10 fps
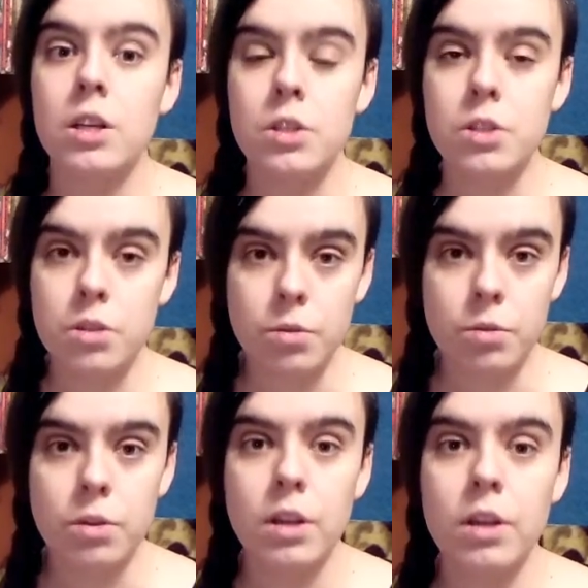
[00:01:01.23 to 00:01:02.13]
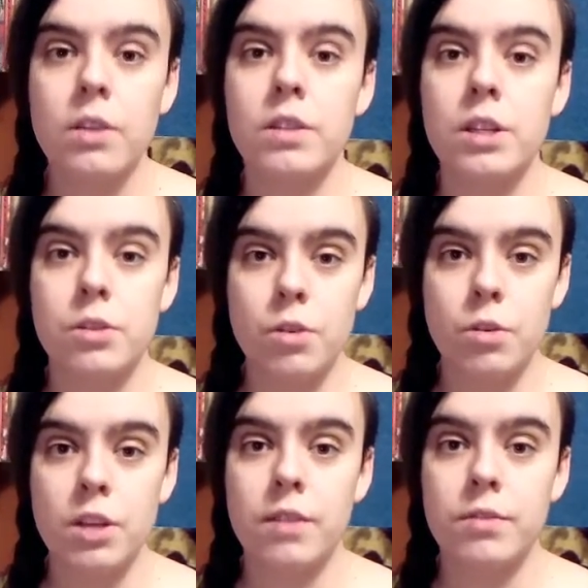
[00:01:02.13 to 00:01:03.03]
Soon they do
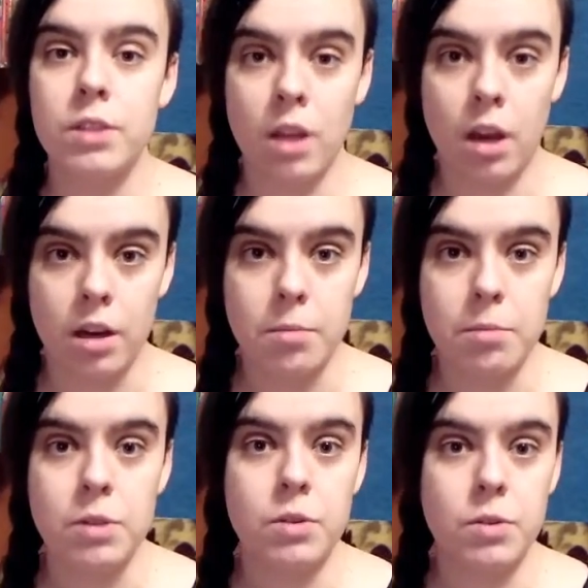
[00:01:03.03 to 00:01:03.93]
not have time